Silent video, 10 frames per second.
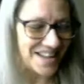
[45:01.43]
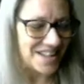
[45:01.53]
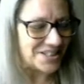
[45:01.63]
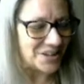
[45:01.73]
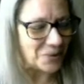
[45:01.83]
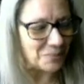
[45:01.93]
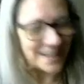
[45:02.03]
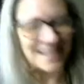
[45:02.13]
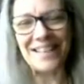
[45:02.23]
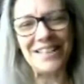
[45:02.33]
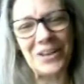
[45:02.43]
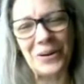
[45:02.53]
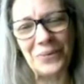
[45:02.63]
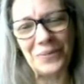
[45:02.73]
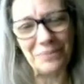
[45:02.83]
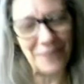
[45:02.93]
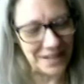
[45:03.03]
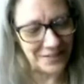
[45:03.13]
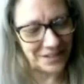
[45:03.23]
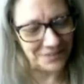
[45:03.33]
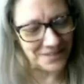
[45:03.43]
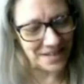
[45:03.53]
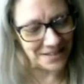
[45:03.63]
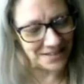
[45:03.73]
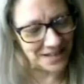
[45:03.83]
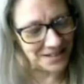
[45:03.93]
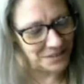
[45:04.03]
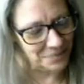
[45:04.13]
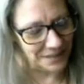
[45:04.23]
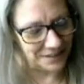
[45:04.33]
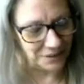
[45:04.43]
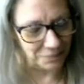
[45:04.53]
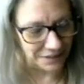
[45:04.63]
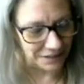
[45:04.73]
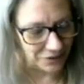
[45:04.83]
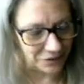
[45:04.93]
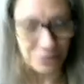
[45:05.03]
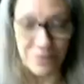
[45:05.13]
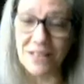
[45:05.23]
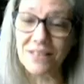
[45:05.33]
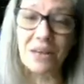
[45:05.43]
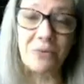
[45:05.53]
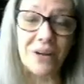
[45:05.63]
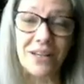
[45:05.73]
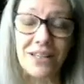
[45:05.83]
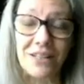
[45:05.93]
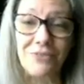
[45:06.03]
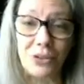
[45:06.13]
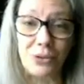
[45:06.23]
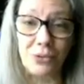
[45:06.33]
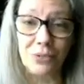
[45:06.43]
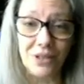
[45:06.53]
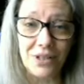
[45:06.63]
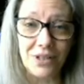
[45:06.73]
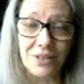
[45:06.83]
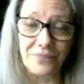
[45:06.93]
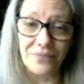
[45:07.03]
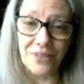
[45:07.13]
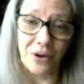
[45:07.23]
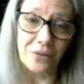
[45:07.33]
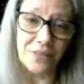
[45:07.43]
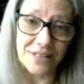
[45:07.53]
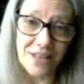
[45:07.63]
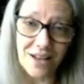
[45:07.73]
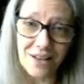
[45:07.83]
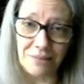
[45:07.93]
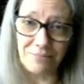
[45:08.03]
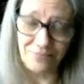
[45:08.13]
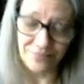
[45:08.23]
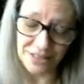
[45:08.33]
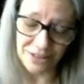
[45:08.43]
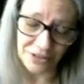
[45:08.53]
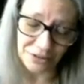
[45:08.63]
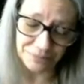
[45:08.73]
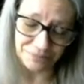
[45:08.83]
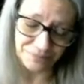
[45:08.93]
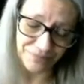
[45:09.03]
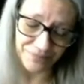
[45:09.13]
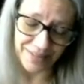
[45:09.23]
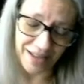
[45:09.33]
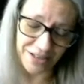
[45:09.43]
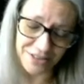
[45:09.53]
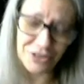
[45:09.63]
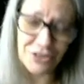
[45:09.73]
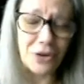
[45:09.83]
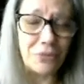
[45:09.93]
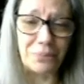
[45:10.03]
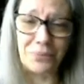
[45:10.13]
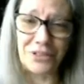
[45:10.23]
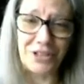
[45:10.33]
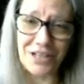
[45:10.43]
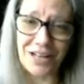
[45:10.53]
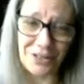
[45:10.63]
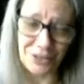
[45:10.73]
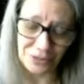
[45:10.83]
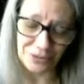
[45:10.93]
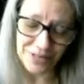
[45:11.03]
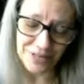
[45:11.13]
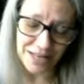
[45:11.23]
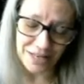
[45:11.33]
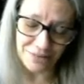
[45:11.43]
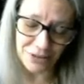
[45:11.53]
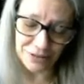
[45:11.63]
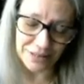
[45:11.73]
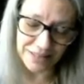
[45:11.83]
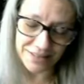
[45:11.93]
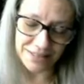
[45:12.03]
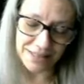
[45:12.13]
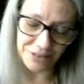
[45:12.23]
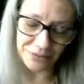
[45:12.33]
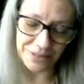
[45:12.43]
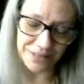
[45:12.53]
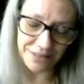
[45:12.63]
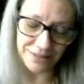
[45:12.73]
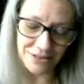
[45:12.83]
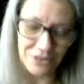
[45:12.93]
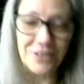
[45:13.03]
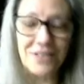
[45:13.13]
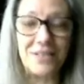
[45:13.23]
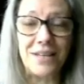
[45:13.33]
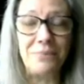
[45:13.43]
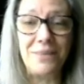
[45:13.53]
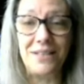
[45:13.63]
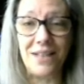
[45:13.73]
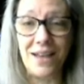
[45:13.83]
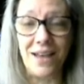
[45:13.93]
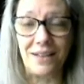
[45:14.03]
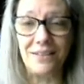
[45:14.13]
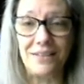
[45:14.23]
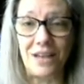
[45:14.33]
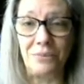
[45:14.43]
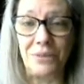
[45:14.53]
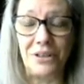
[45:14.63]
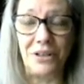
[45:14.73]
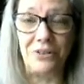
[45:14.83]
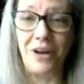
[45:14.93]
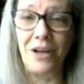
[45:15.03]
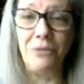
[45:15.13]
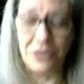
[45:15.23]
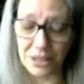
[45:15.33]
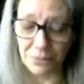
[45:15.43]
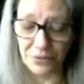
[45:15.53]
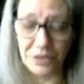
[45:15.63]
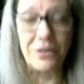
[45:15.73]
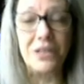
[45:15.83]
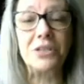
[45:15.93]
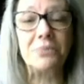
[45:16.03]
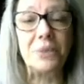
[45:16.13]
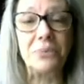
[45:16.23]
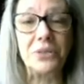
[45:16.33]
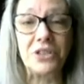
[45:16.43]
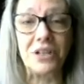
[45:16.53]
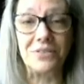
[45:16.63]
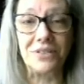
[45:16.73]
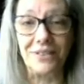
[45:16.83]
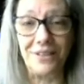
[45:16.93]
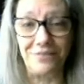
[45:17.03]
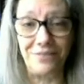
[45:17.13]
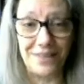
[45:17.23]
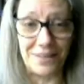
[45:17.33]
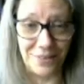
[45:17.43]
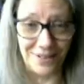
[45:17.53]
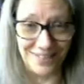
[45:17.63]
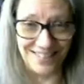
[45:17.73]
So, but you know, my gift decks tend to be a little bit longer because I want to give you all the time, you know? I so appreciate you. If you'd like to get a reading, you can send me a deck down below. I will keep rearranging my bookshelf so I can fit them all.